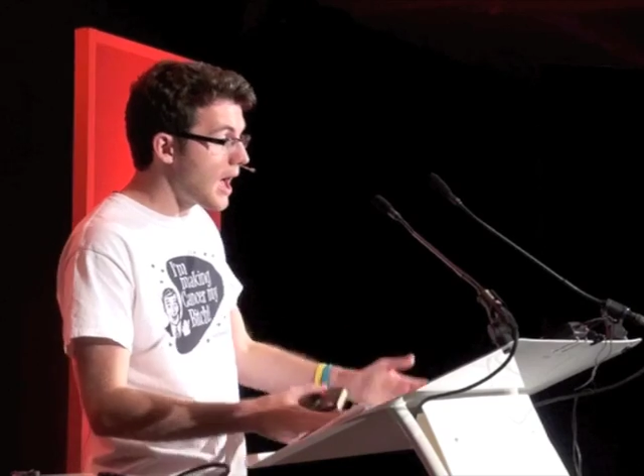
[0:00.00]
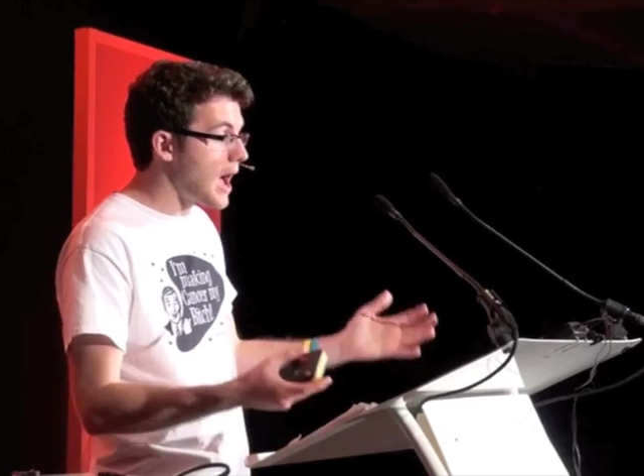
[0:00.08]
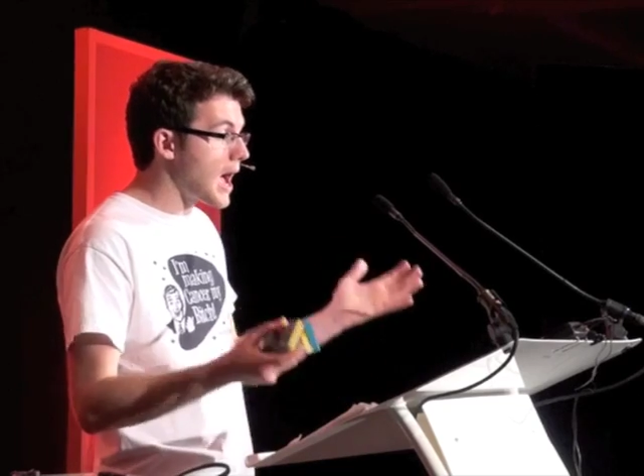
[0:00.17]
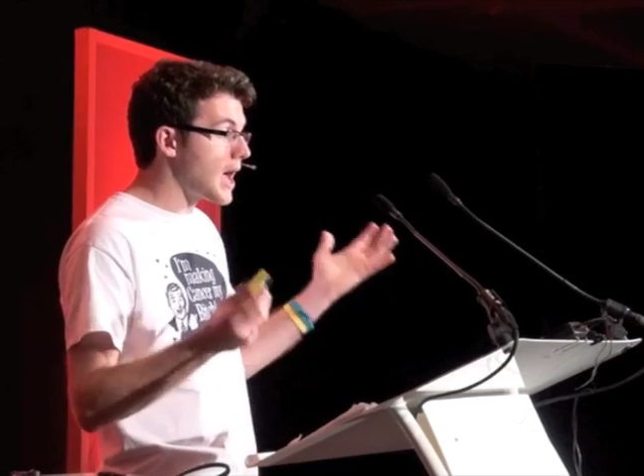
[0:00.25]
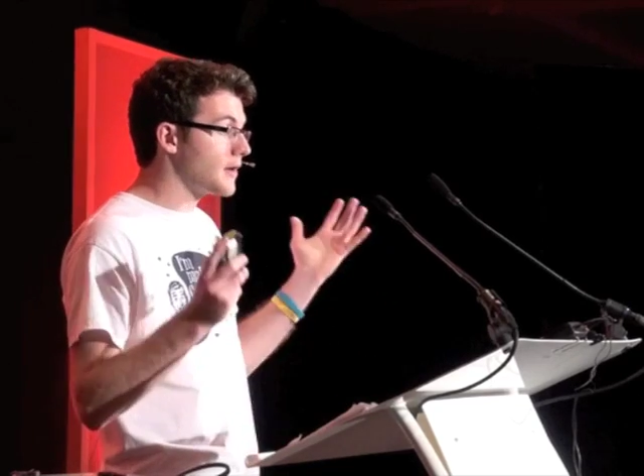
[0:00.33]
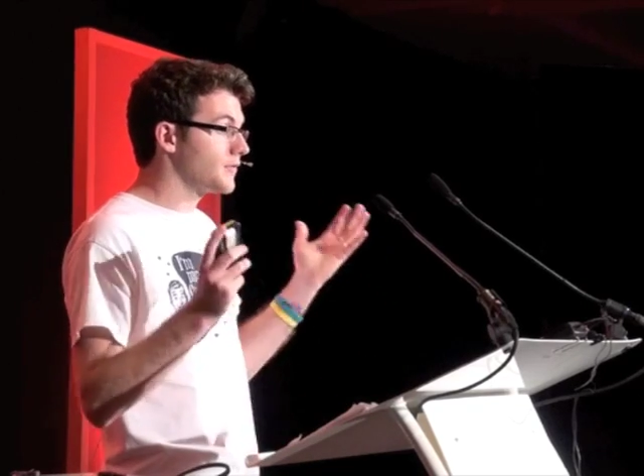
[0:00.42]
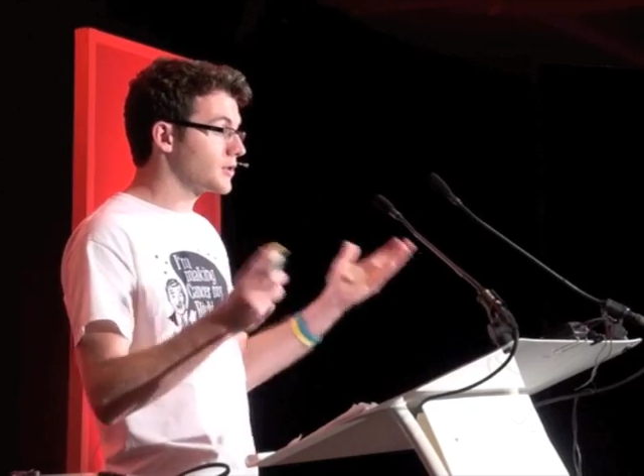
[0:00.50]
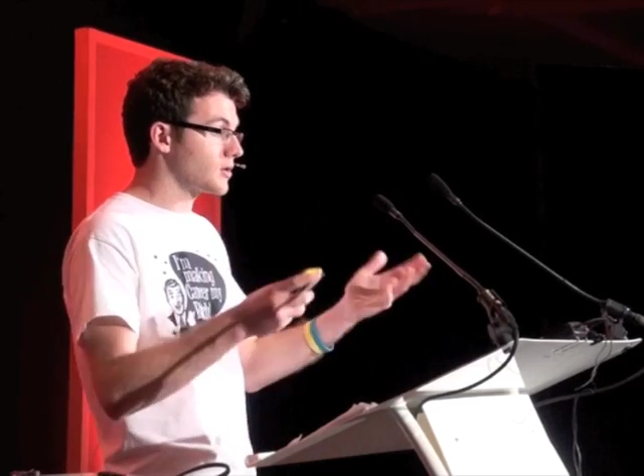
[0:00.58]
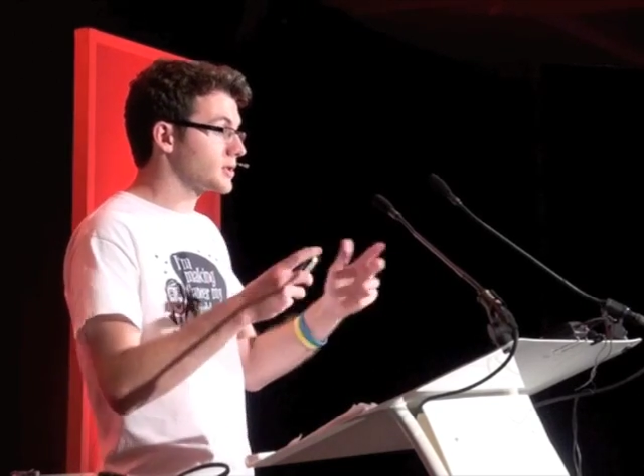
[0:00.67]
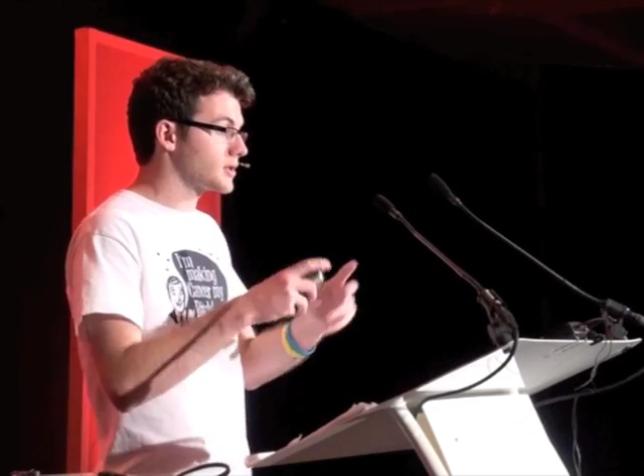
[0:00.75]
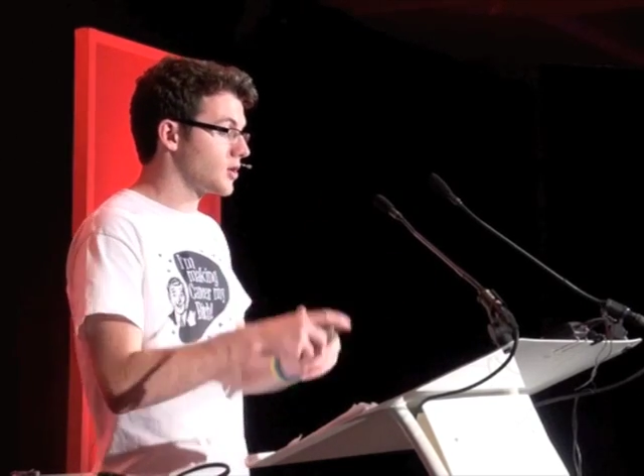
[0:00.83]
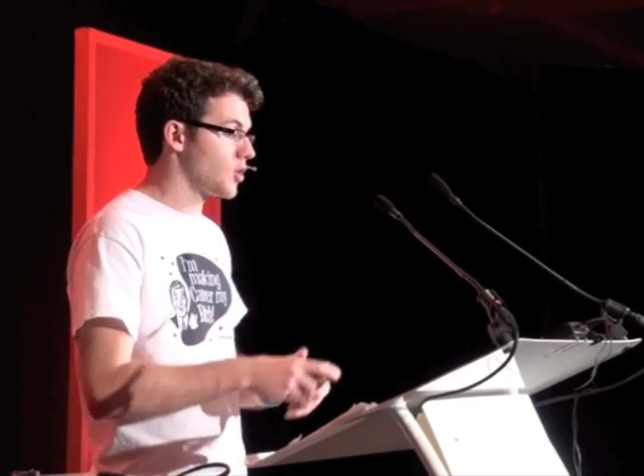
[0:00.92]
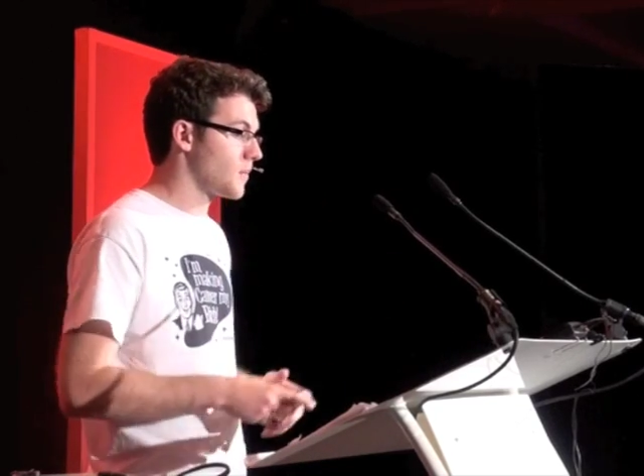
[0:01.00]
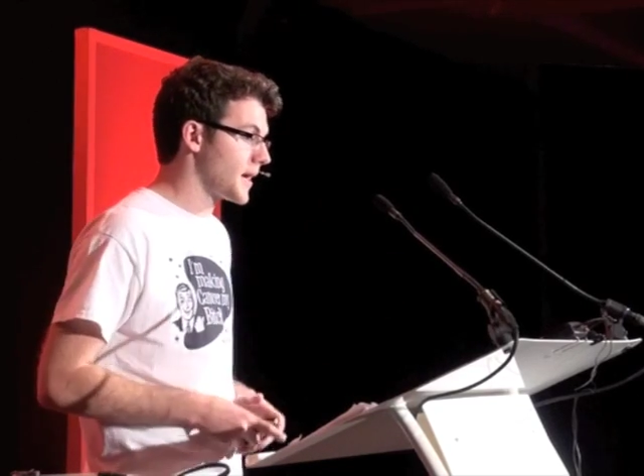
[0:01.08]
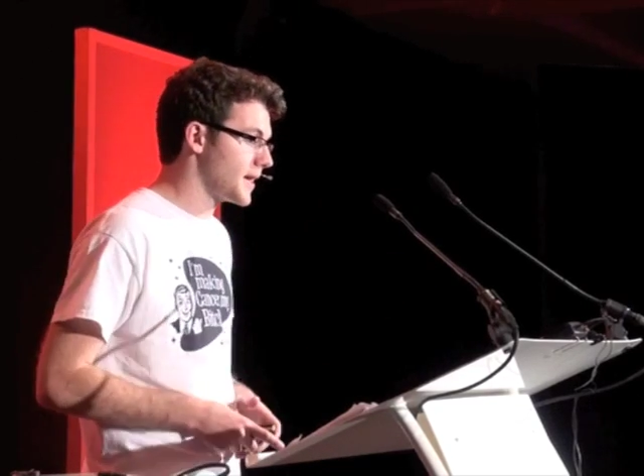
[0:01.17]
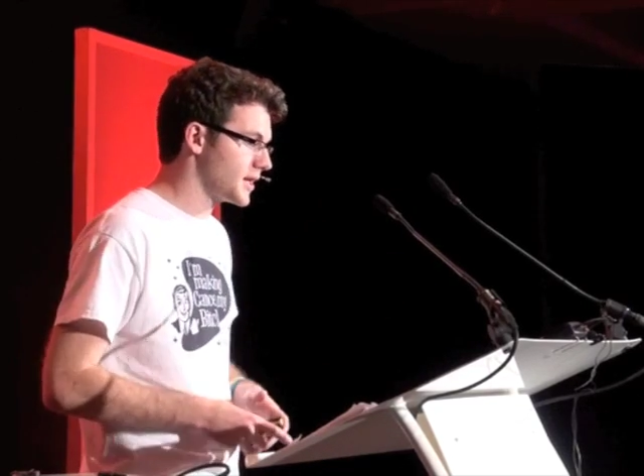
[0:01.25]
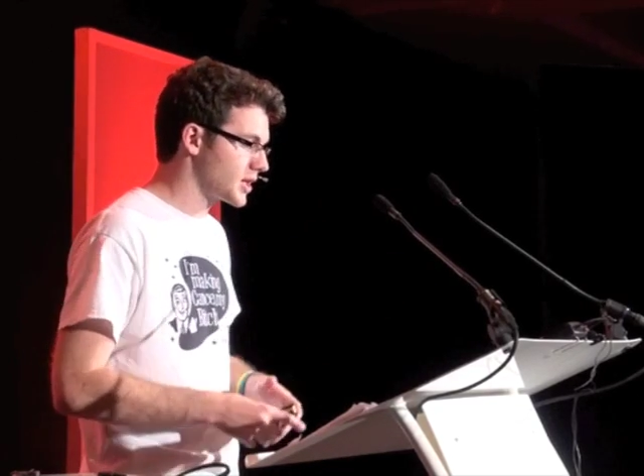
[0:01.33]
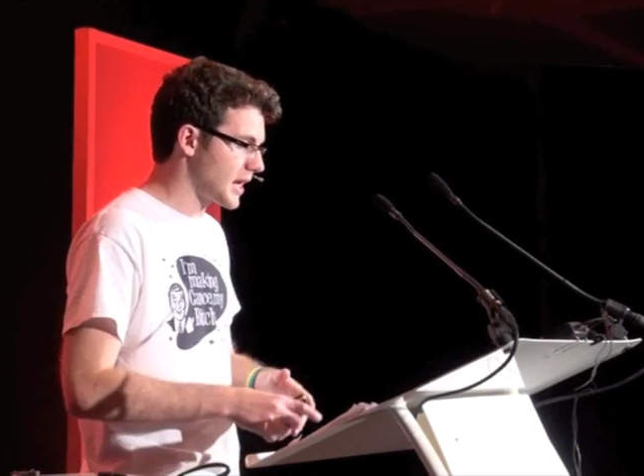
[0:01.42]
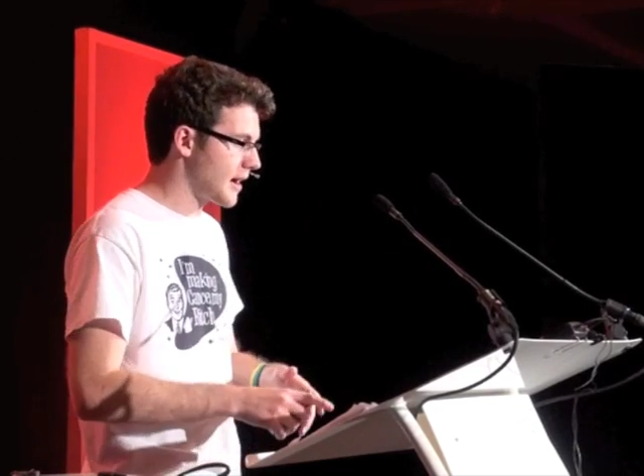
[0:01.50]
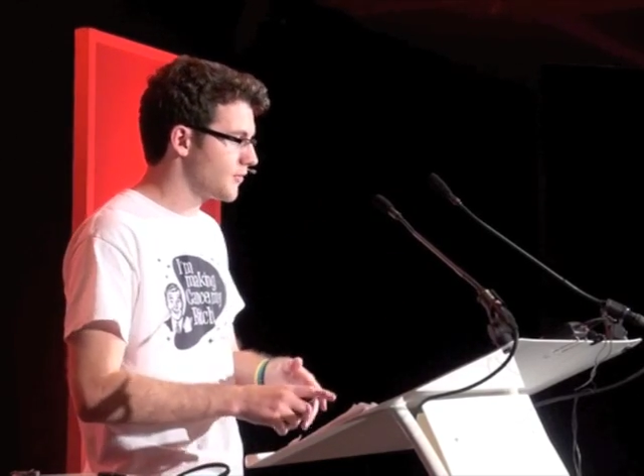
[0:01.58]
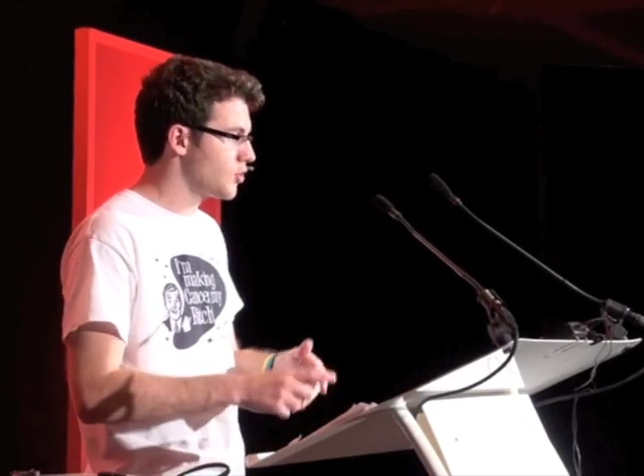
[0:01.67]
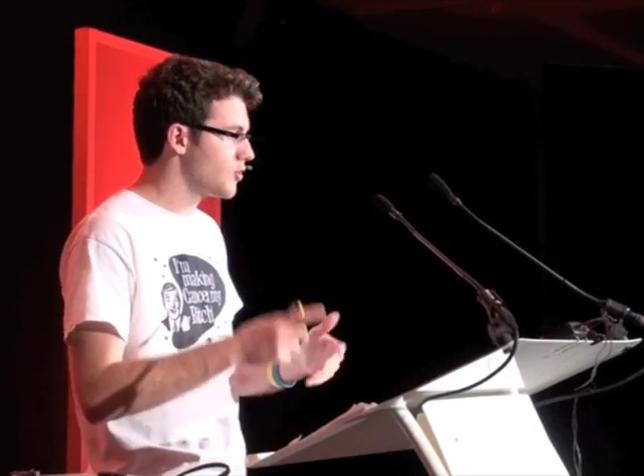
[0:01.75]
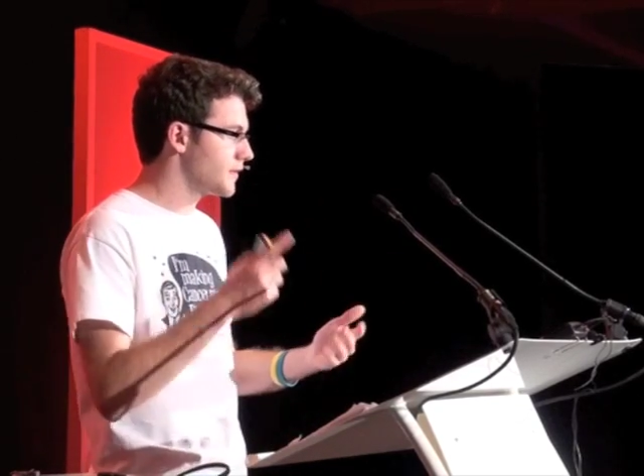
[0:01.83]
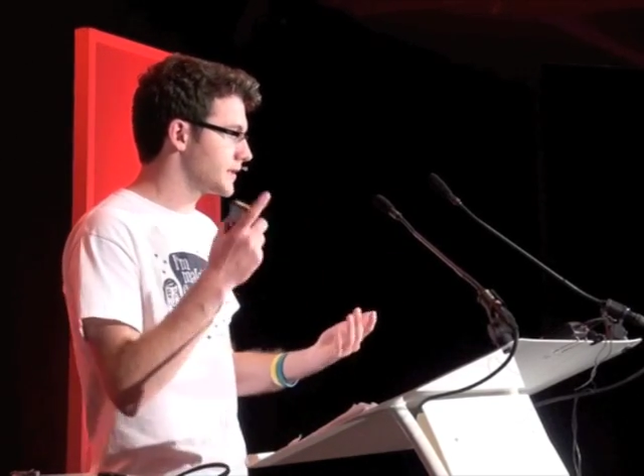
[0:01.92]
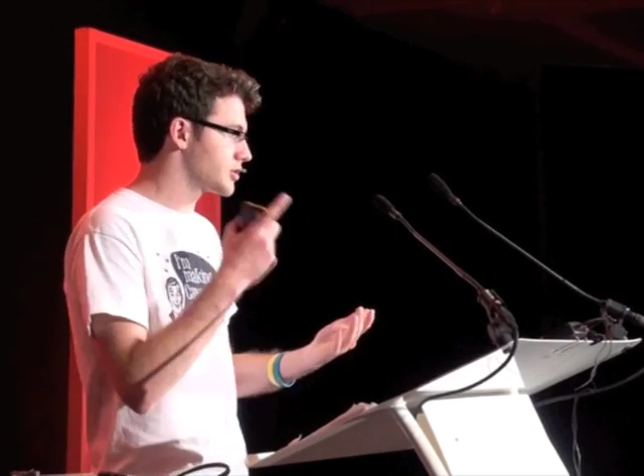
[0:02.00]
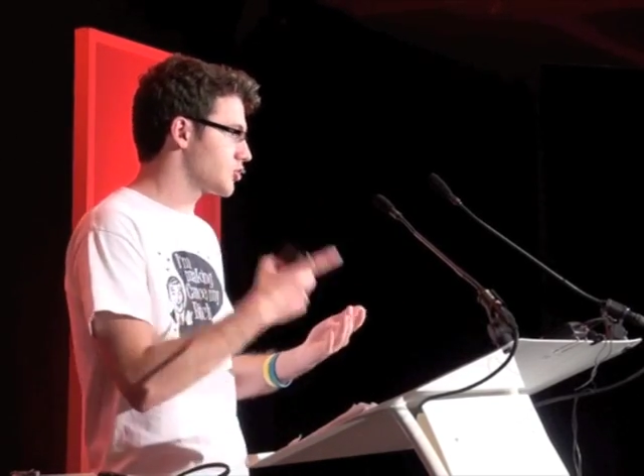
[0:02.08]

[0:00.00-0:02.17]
And the doctor told me, you're going to have all this